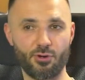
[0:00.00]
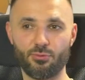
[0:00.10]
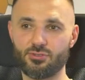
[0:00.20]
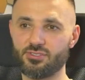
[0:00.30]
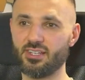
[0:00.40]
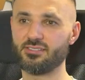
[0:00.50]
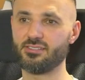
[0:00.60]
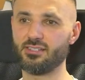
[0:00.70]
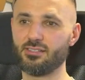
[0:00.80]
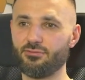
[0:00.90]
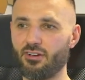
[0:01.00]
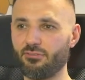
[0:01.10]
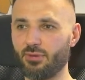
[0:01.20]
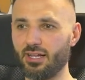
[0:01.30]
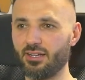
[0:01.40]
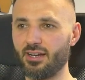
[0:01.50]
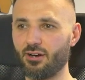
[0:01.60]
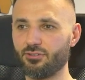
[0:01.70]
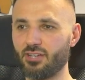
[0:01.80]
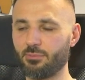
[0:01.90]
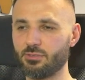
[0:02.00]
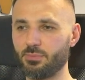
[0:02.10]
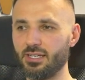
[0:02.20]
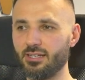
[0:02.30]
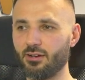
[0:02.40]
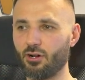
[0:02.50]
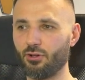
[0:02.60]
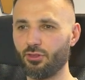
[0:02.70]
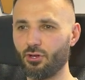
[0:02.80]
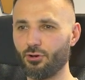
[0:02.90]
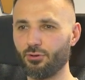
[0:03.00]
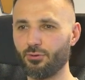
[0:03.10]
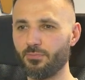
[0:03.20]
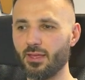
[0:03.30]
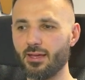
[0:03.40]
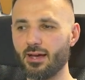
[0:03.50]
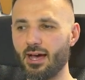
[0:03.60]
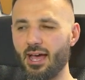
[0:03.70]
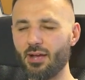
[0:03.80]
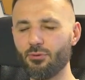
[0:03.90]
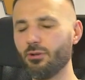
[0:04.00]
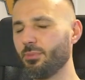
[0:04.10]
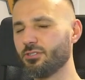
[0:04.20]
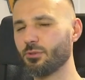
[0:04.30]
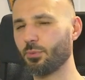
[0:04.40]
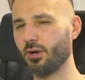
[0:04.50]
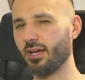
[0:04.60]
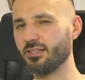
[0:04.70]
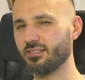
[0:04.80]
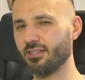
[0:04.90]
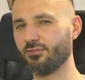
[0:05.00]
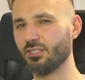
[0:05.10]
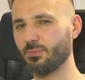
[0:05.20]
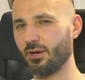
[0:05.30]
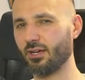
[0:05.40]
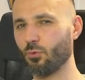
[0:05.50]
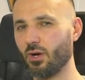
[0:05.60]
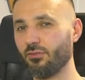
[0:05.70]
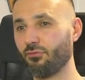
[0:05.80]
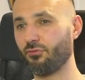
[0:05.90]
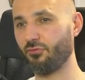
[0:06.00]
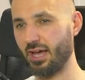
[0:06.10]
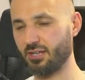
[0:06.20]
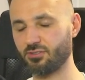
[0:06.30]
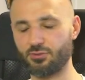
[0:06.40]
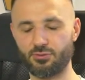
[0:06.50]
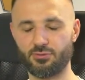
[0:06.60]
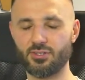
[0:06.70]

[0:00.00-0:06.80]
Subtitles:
which is that 65 mile an hour top speed. Although I wouldn't be surprised if this bike went faster than